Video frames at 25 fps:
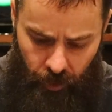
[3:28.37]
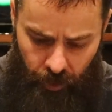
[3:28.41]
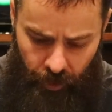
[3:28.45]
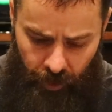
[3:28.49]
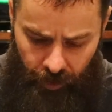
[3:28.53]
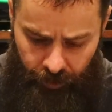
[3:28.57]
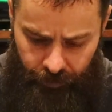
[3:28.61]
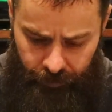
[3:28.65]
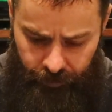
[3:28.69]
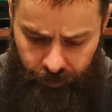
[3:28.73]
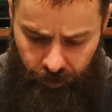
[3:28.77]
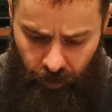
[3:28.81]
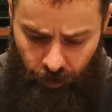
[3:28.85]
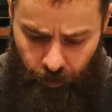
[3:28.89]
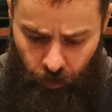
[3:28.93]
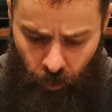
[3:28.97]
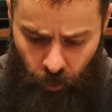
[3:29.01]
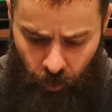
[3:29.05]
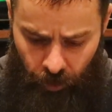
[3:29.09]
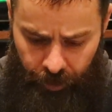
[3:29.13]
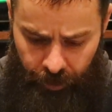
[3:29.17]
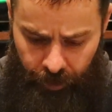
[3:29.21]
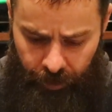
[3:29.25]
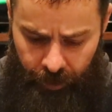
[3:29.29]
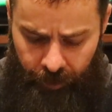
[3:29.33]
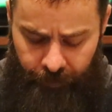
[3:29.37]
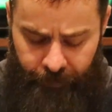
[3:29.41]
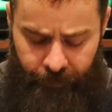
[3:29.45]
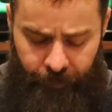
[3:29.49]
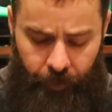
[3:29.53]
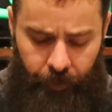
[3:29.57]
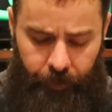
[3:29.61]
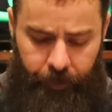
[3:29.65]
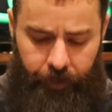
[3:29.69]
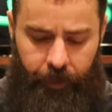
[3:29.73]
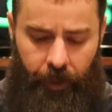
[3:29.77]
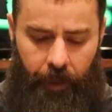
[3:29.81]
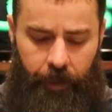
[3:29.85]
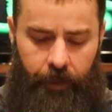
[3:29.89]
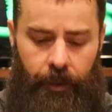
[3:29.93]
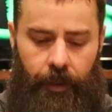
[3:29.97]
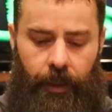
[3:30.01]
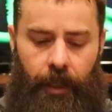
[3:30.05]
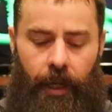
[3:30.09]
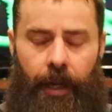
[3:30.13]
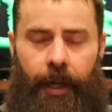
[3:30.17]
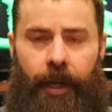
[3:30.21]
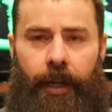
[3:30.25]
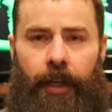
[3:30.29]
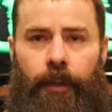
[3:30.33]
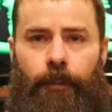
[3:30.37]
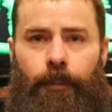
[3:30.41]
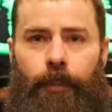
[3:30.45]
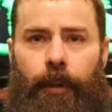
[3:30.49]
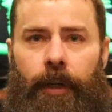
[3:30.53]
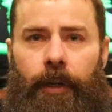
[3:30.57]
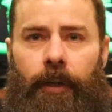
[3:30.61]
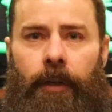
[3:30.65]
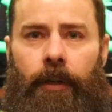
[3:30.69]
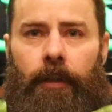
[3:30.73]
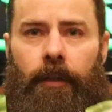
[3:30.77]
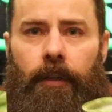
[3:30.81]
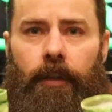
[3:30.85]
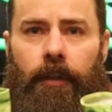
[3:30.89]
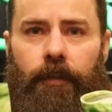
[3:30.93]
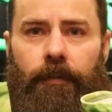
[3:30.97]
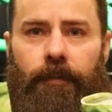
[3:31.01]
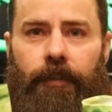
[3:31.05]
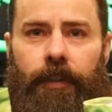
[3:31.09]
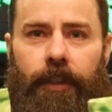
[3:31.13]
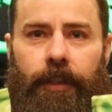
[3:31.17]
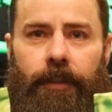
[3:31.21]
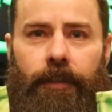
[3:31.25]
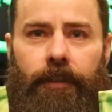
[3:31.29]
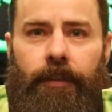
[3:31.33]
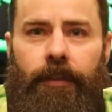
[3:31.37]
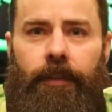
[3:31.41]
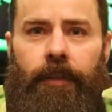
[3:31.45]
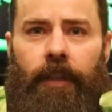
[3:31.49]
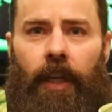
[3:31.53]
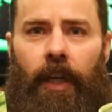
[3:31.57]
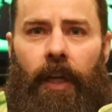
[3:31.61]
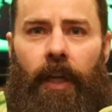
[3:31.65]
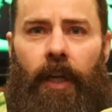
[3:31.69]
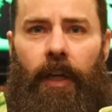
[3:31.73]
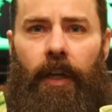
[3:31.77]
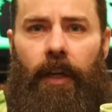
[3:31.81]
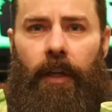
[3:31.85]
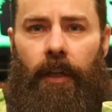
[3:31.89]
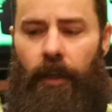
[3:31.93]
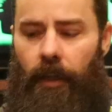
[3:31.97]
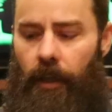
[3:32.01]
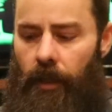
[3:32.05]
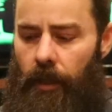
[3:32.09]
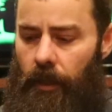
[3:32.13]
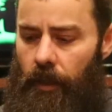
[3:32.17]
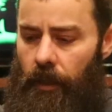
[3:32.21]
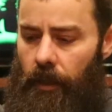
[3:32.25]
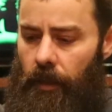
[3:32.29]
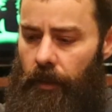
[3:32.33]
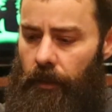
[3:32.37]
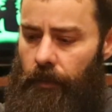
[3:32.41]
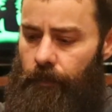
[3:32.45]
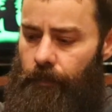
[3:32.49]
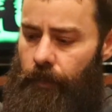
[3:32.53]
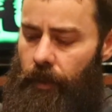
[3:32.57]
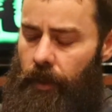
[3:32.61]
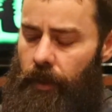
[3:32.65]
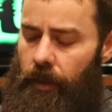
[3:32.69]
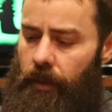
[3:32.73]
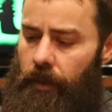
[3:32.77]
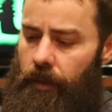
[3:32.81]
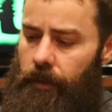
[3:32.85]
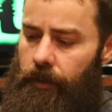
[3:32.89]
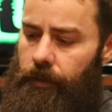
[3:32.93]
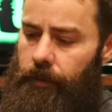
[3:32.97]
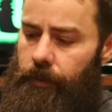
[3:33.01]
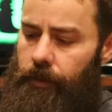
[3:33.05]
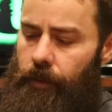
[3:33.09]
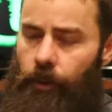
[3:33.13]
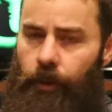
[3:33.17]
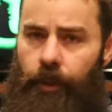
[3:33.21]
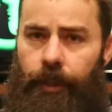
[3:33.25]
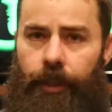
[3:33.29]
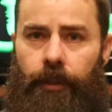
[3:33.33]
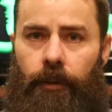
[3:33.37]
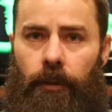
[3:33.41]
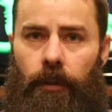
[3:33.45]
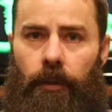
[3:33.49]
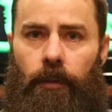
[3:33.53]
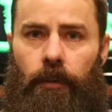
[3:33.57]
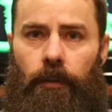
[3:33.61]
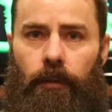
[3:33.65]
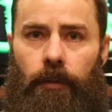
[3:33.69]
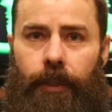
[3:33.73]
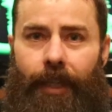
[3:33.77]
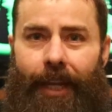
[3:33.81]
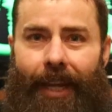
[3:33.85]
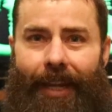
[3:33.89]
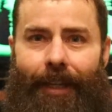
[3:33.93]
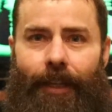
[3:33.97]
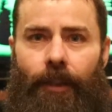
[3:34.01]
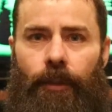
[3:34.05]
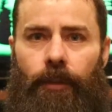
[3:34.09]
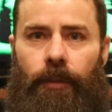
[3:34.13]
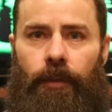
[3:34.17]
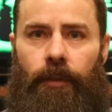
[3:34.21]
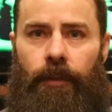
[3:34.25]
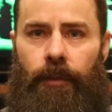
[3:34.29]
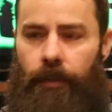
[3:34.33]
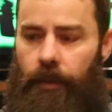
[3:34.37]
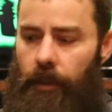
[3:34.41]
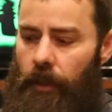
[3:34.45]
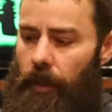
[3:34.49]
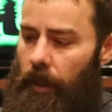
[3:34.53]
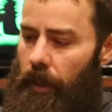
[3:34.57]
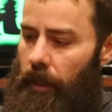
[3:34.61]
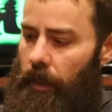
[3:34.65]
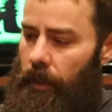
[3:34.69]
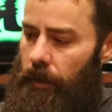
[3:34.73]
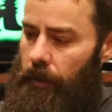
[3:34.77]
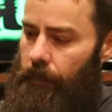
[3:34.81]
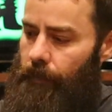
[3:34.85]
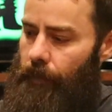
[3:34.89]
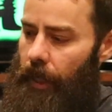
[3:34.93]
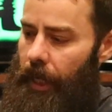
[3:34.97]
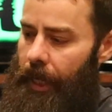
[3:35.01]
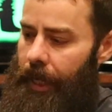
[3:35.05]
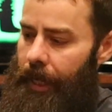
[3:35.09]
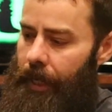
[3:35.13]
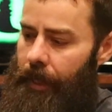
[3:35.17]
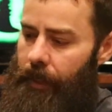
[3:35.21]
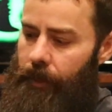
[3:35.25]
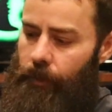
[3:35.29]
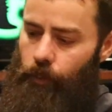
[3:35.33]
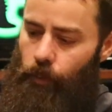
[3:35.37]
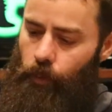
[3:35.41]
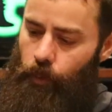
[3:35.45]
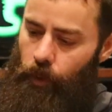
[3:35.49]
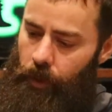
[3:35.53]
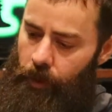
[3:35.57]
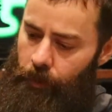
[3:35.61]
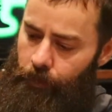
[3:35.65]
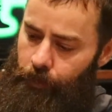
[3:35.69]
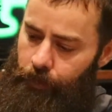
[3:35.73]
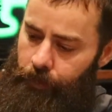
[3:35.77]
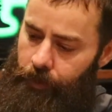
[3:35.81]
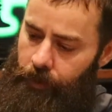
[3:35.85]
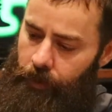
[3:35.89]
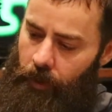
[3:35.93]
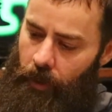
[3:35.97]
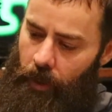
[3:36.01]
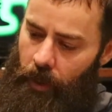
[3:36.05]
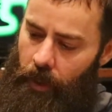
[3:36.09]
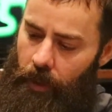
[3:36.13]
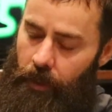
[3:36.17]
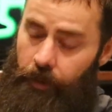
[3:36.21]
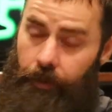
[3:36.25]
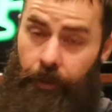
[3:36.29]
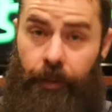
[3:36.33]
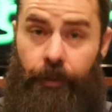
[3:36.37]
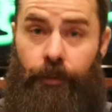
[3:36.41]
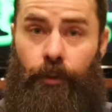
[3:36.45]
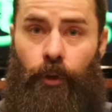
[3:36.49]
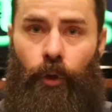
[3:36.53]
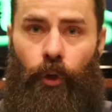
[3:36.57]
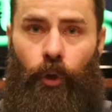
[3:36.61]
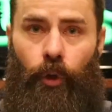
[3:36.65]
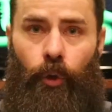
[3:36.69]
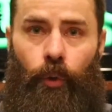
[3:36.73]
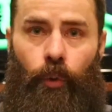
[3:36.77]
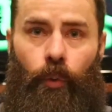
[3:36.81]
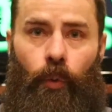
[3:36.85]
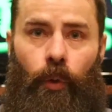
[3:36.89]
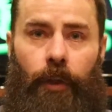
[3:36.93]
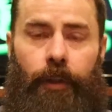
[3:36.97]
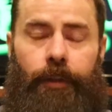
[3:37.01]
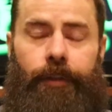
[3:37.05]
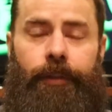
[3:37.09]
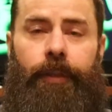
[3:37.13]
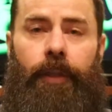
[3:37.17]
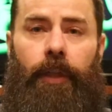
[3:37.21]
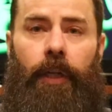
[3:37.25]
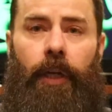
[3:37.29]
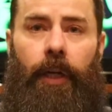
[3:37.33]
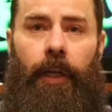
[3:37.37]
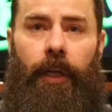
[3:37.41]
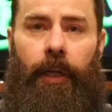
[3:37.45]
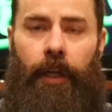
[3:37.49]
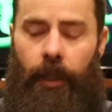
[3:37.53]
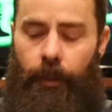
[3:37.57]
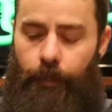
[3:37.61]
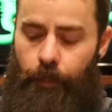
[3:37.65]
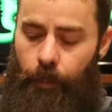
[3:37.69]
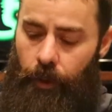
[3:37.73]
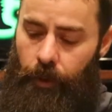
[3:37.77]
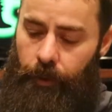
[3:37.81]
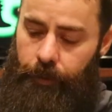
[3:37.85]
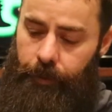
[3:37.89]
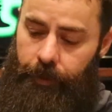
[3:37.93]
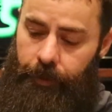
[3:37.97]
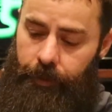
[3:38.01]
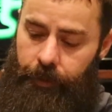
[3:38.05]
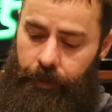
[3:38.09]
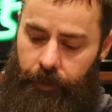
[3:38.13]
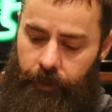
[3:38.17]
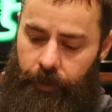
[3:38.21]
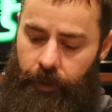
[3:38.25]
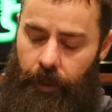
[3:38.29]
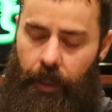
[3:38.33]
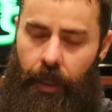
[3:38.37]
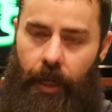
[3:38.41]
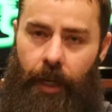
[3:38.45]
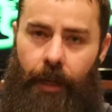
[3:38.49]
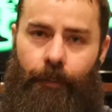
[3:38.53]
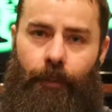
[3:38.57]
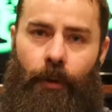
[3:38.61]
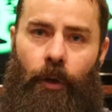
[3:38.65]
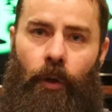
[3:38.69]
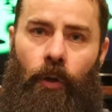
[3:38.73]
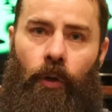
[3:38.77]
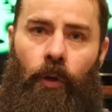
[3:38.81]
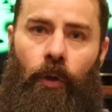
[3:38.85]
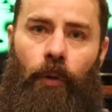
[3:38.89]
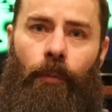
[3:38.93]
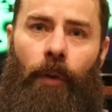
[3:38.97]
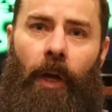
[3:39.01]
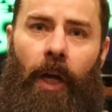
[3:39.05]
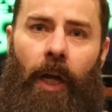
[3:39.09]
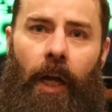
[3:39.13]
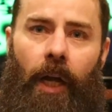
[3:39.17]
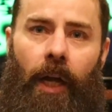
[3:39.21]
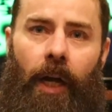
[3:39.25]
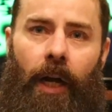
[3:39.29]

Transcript: At some point in that first section, I had a pair of these Dirty Girl gaiters. I had ripped, these are new ones that I had purchased since I came home.